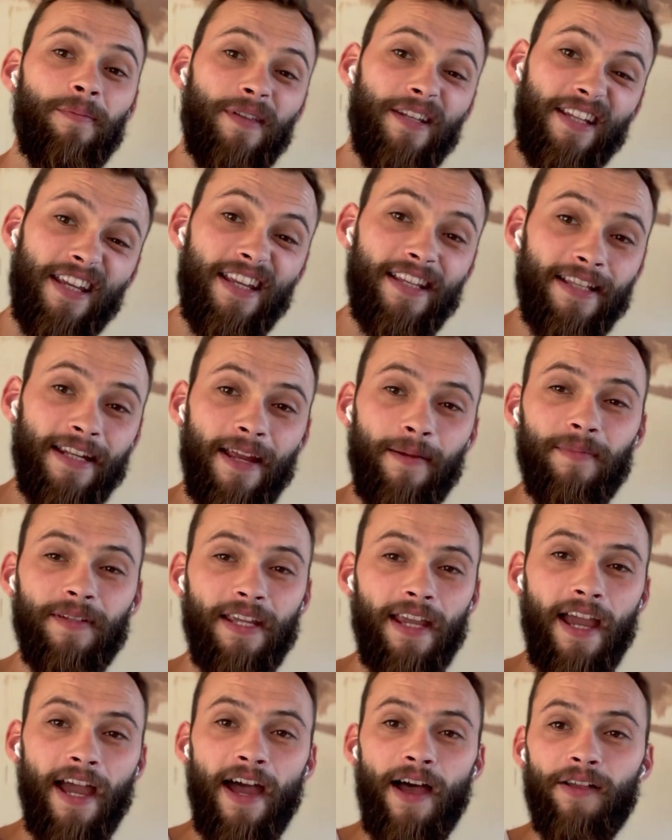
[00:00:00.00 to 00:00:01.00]
This is an empty
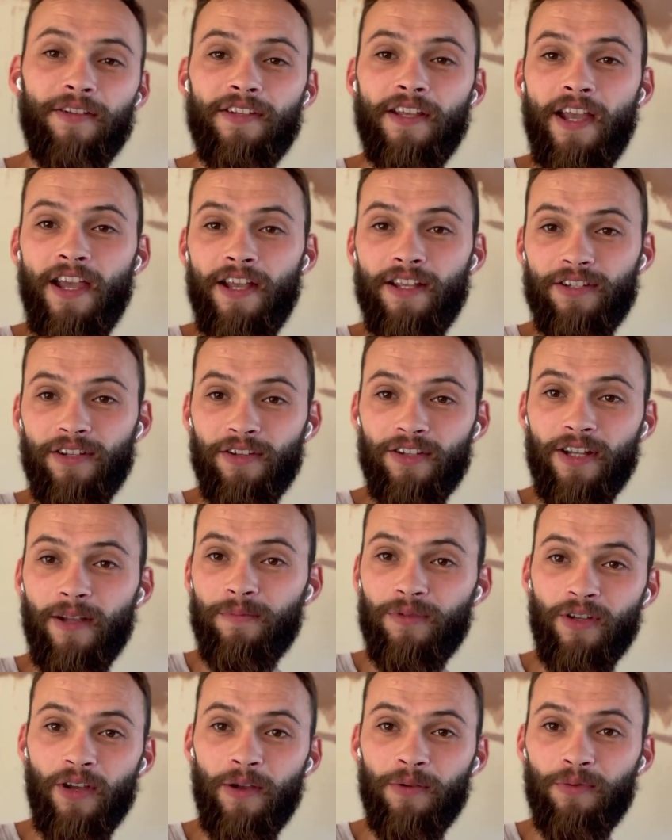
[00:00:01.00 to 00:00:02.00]
house, so
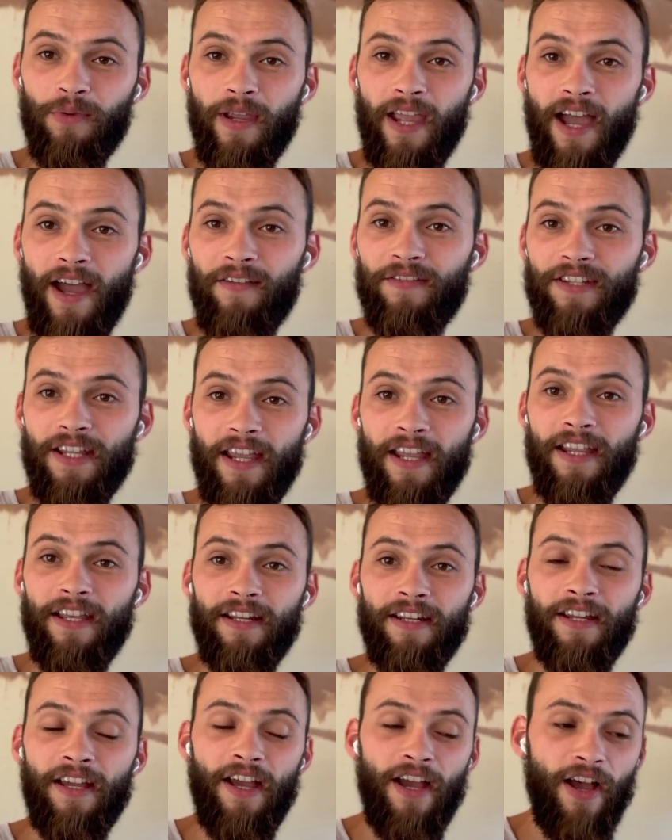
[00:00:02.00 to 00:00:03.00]
sometimes we have
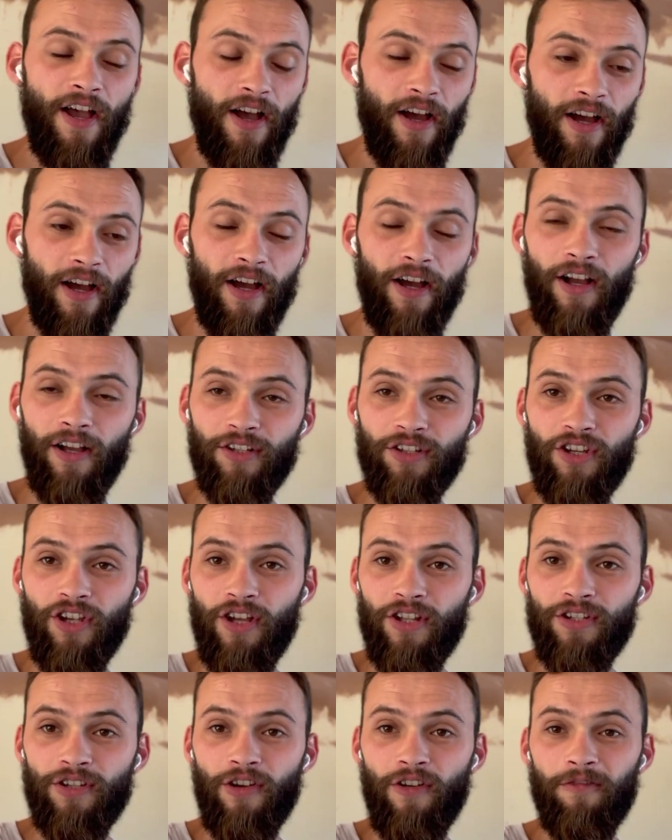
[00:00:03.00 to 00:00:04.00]
taken our
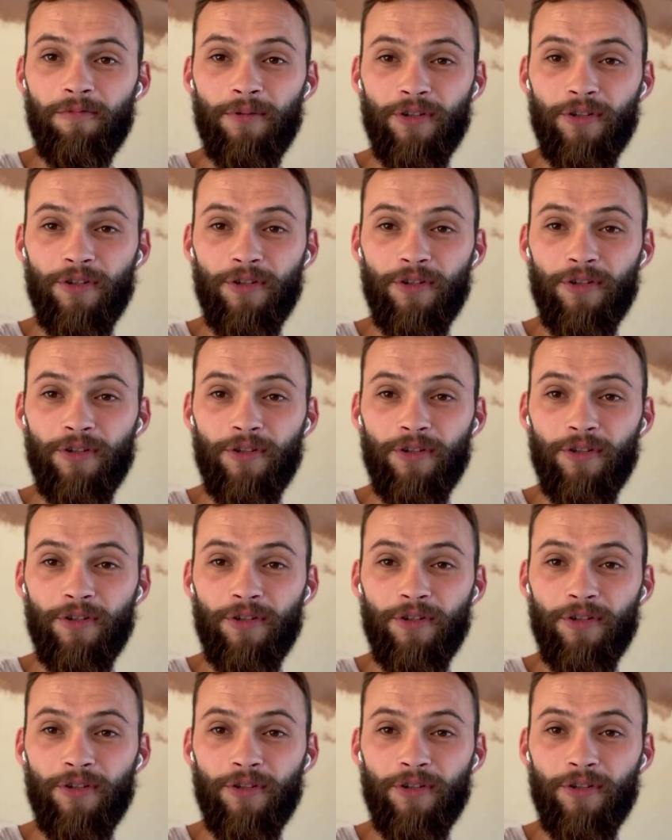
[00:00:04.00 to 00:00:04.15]
shirts off,